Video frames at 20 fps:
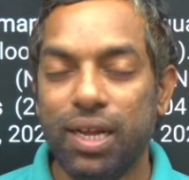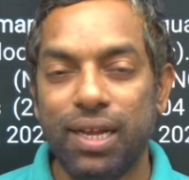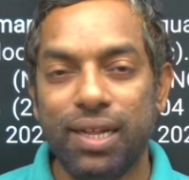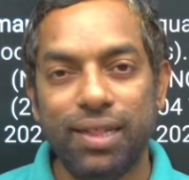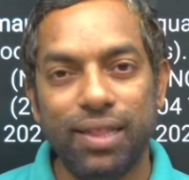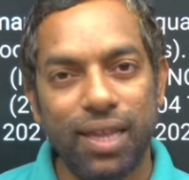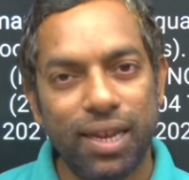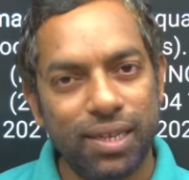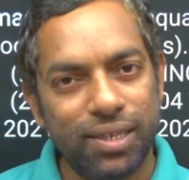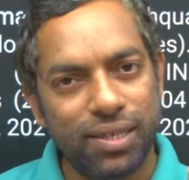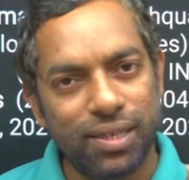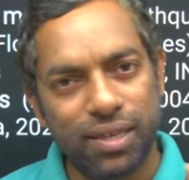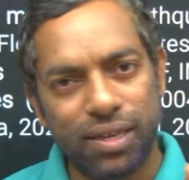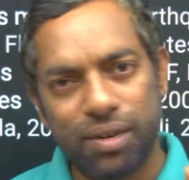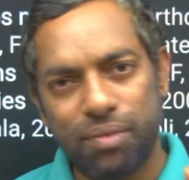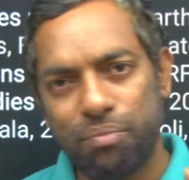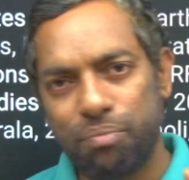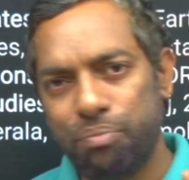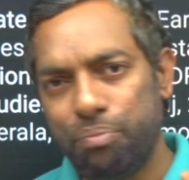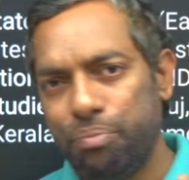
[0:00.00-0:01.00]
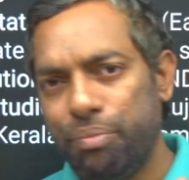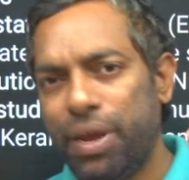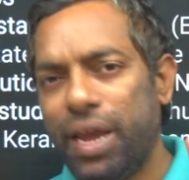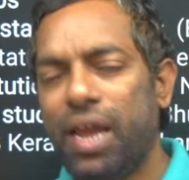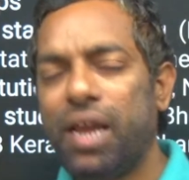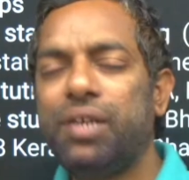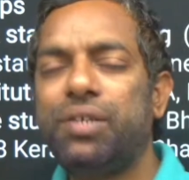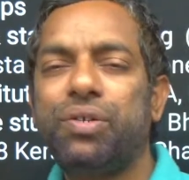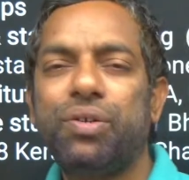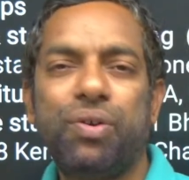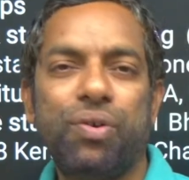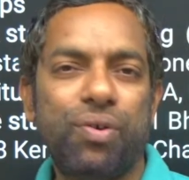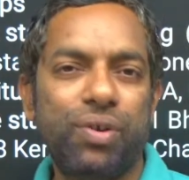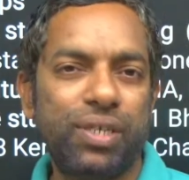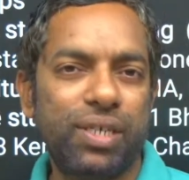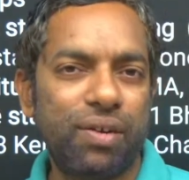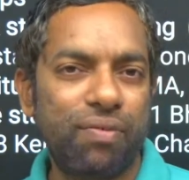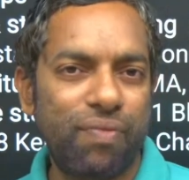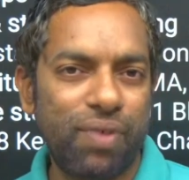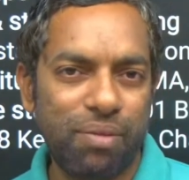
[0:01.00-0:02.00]
There is make sure
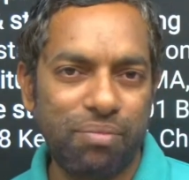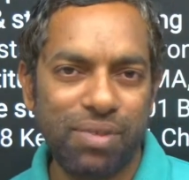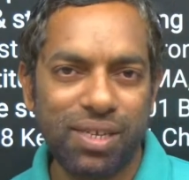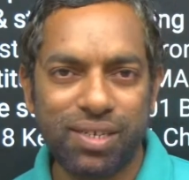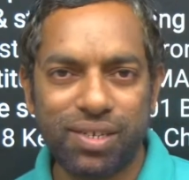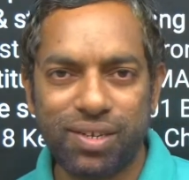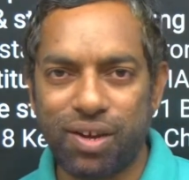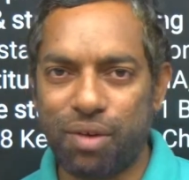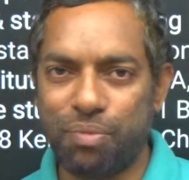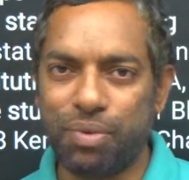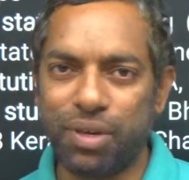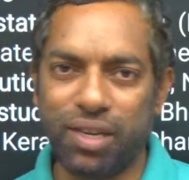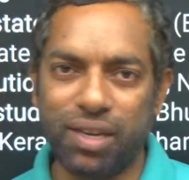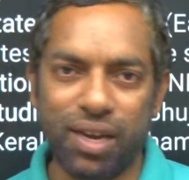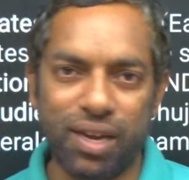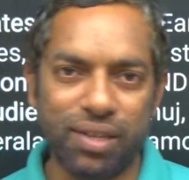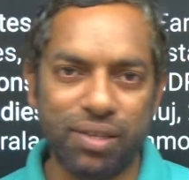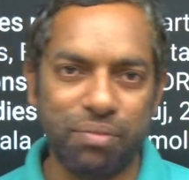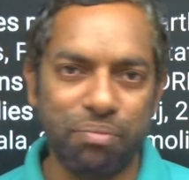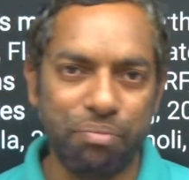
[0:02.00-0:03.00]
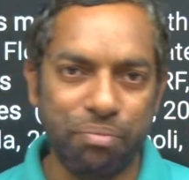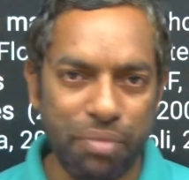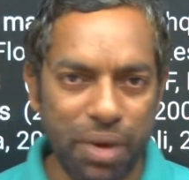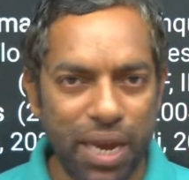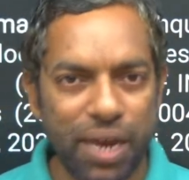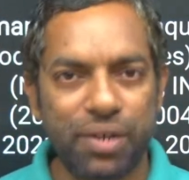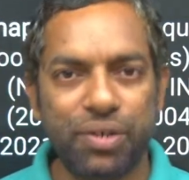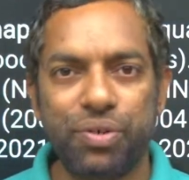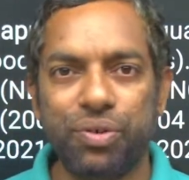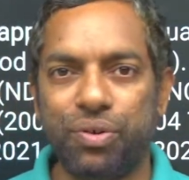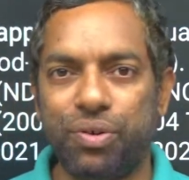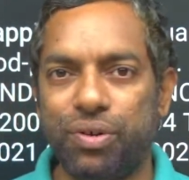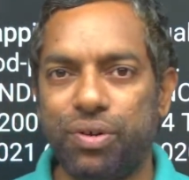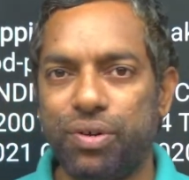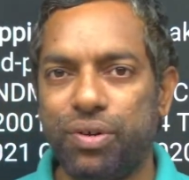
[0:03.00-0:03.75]
question from this topic, guys. Make sure.